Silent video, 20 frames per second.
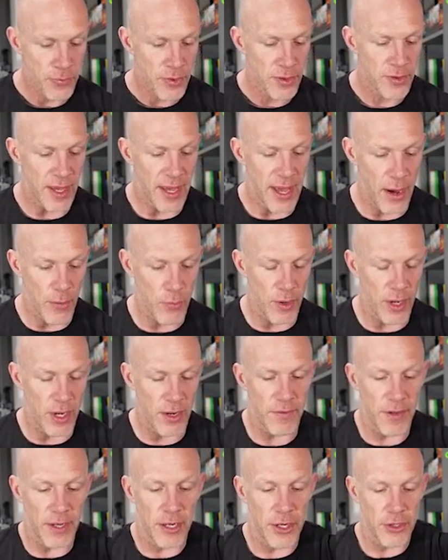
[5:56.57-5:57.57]
To get rid of
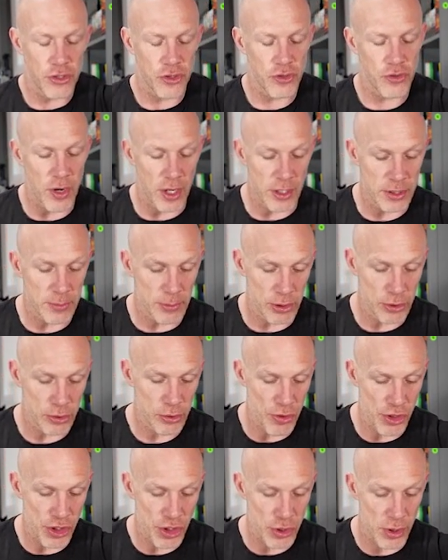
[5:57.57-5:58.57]
an indestructible
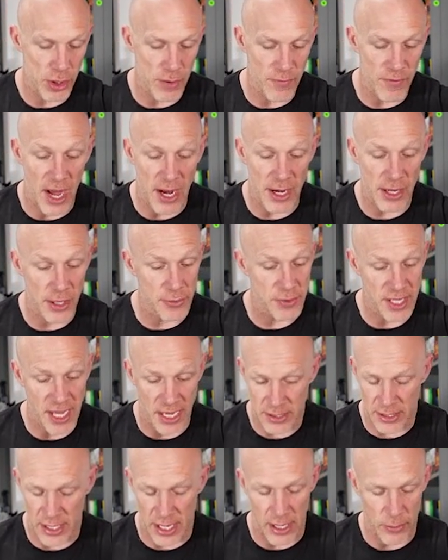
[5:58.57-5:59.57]
creature, you've got to use
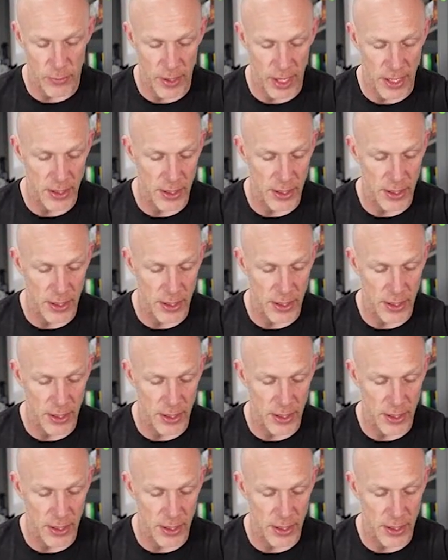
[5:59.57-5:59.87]
exile, right?